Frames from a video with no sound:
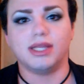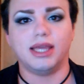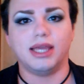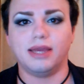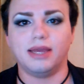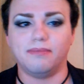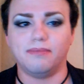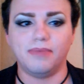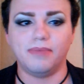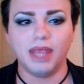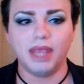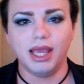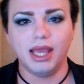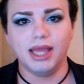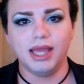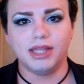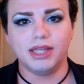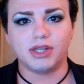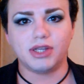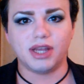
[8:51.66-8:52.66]
Usually I'm
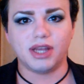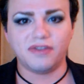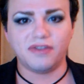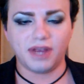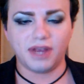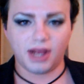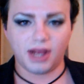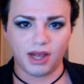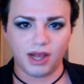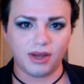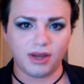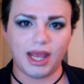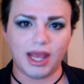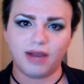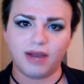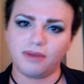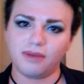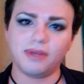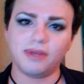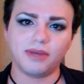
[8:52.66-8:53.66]
trying to figure out
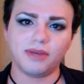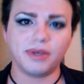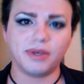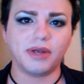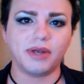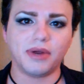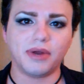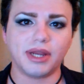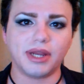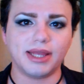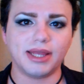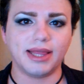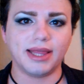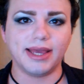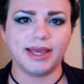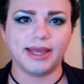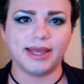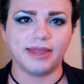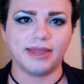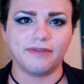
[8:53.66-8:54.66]
how I'm gonna record it,
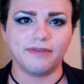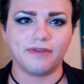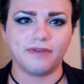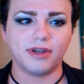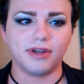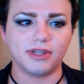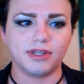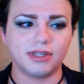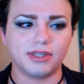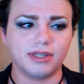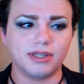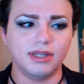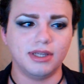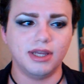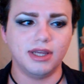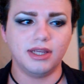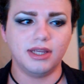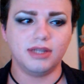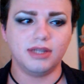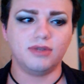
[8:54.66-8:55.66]
like the first
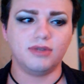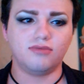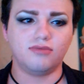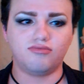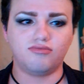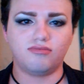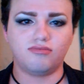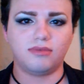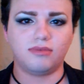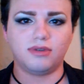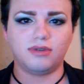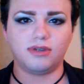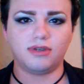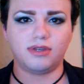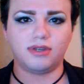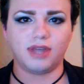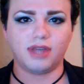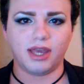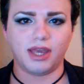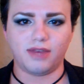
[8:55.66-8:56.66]

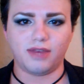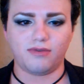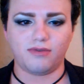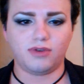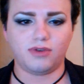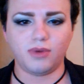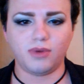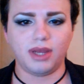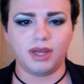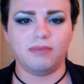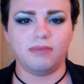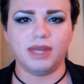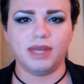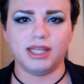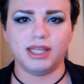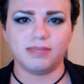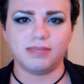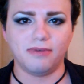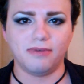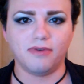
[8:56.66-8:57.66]
like 20
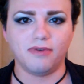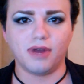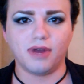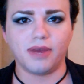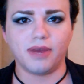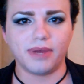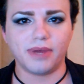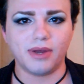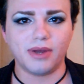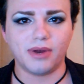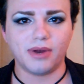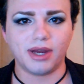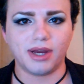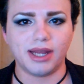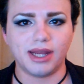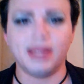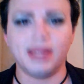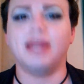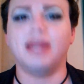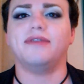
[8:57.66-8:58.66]
minutes before I
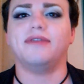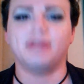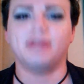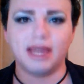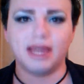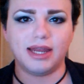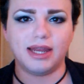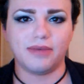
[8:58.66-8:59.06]
record, and then after